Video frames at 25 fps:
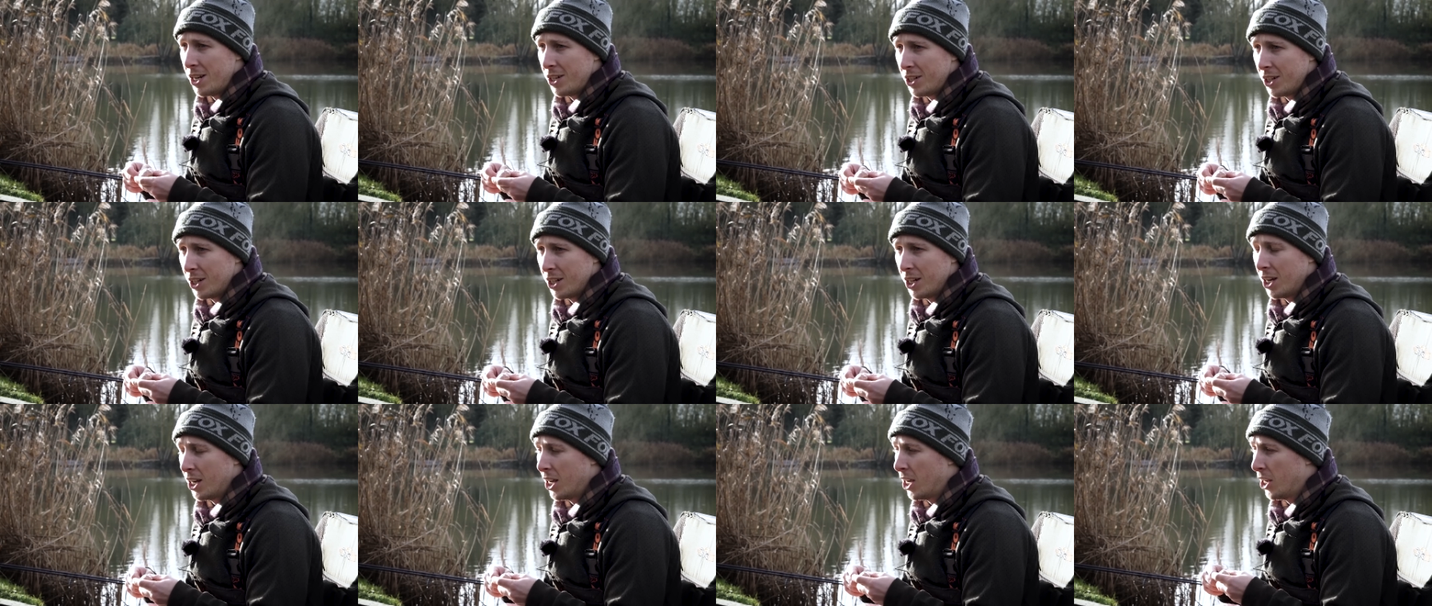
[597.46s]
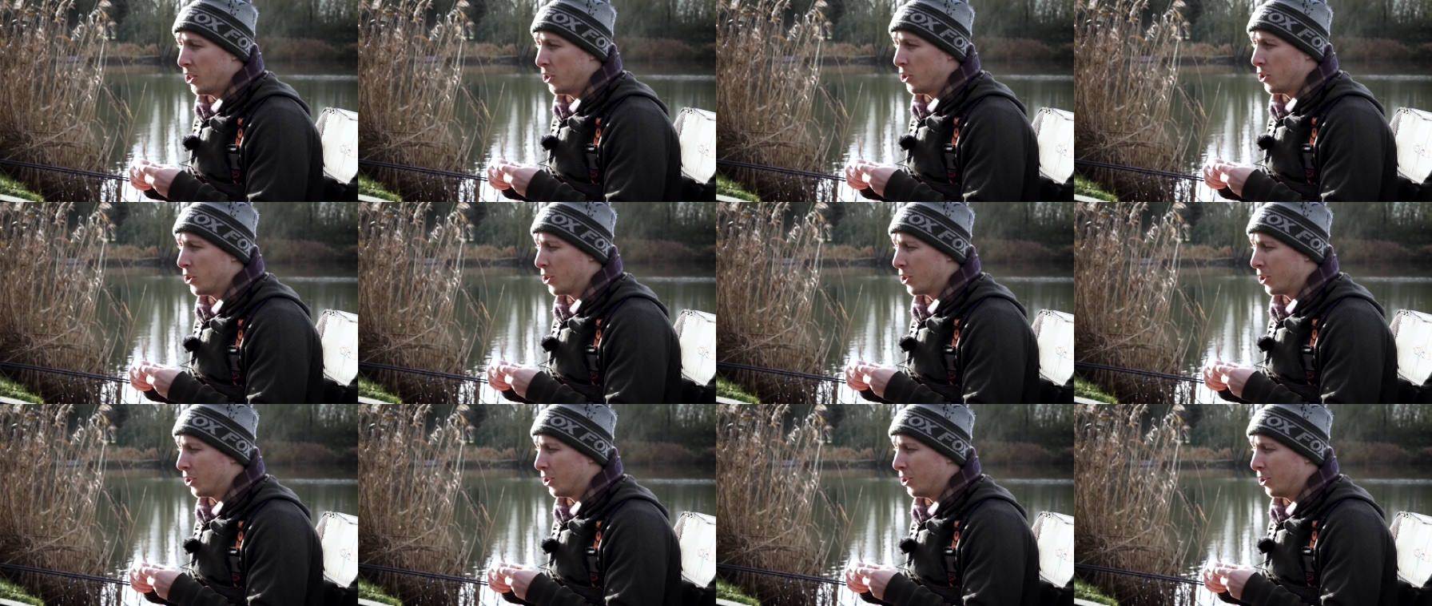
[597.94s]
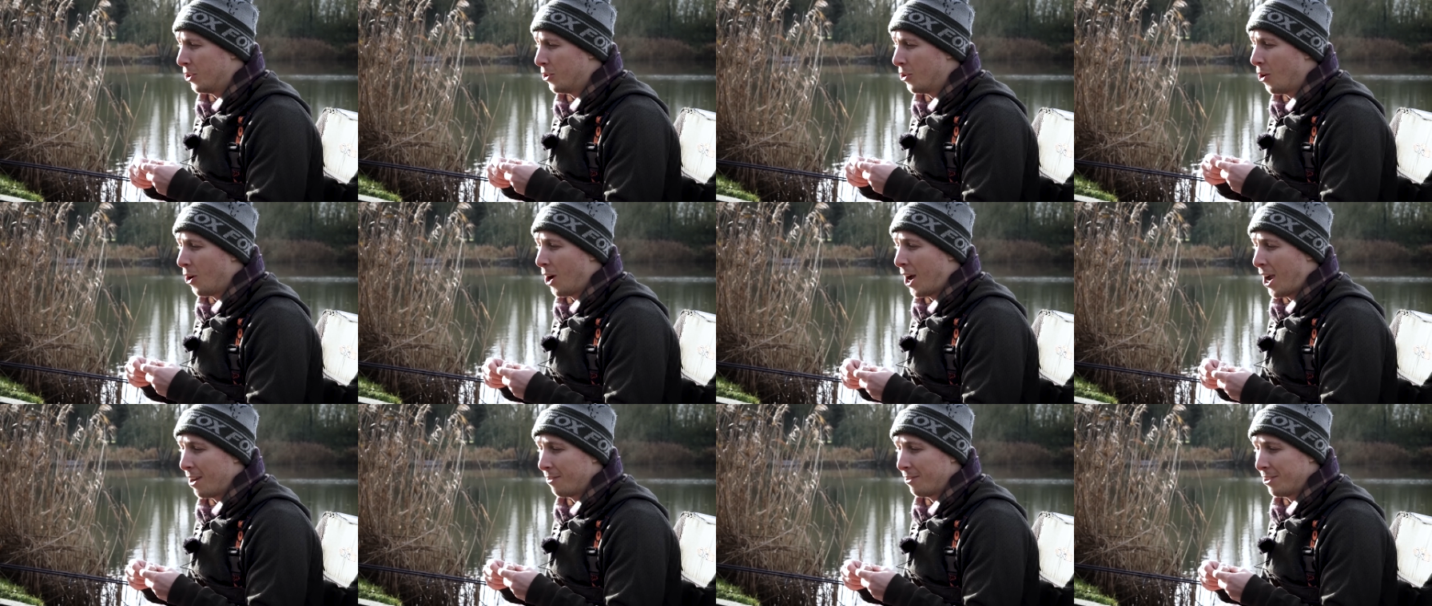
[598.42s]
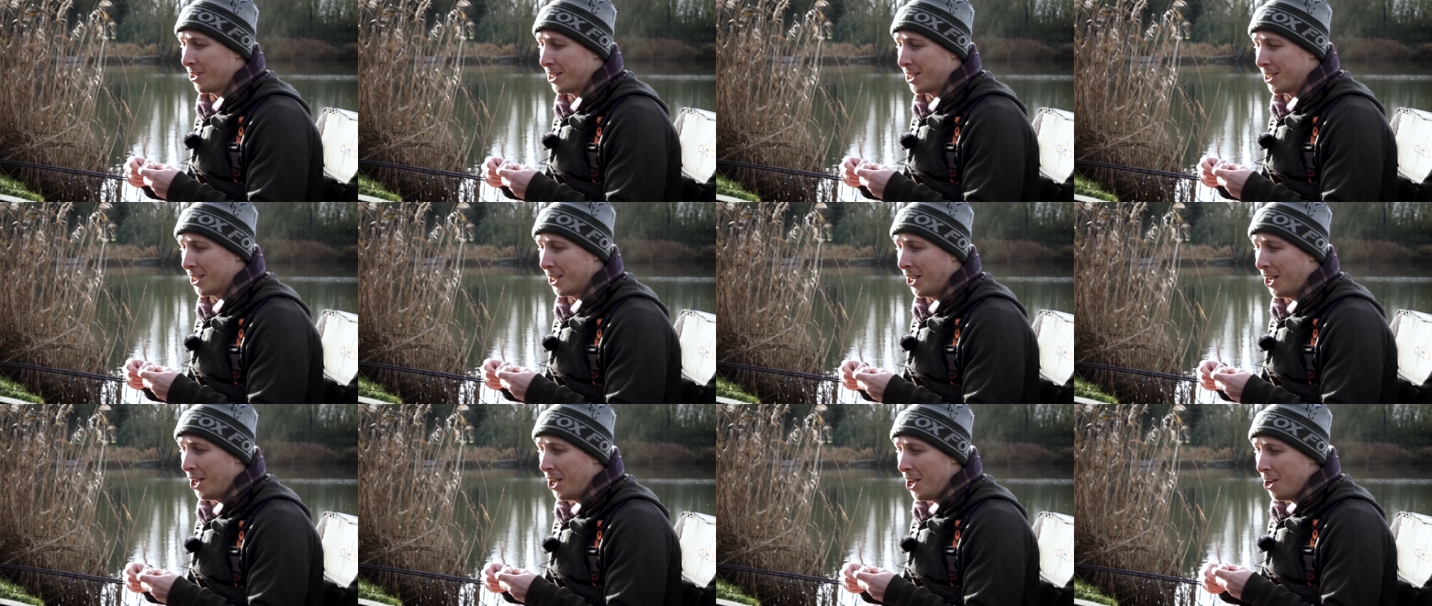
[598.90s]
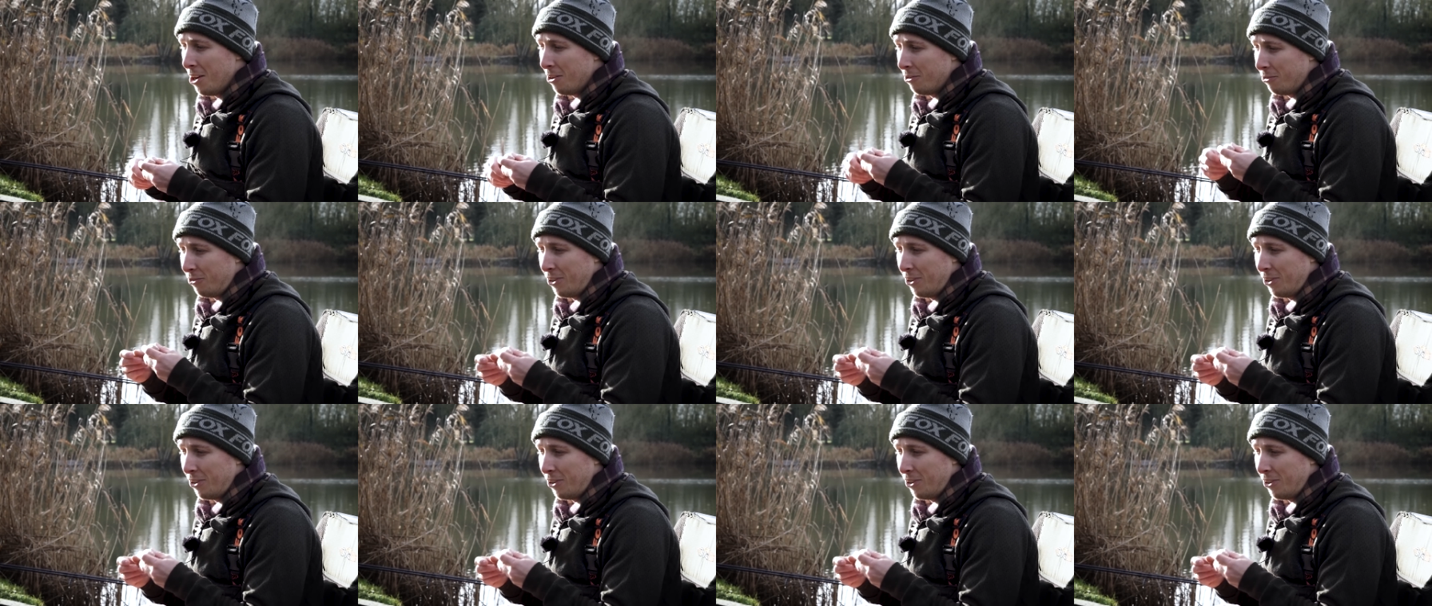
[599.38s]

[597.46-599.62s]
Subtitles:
easier, and you're not having to